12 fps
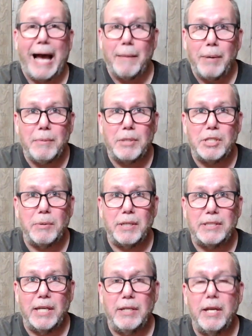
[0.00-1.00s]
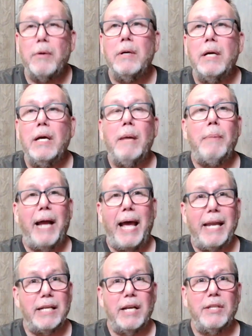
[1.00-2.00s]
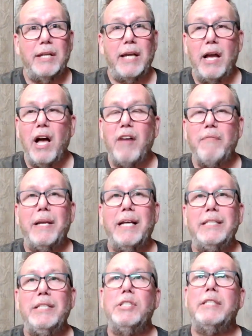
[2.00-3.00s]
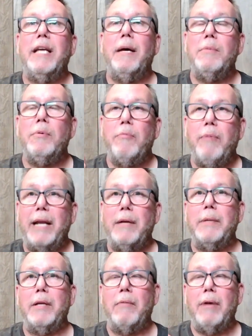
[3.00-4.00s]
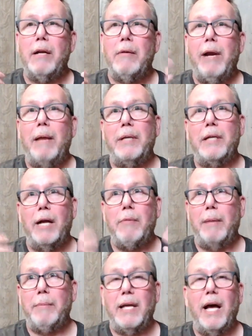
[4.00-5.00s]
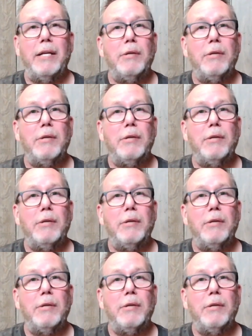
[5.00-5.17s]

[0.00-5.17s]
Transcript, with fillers: I probably still would have said no. But I had to cut the guy off because he just kept rambling, rambling on, rambling on.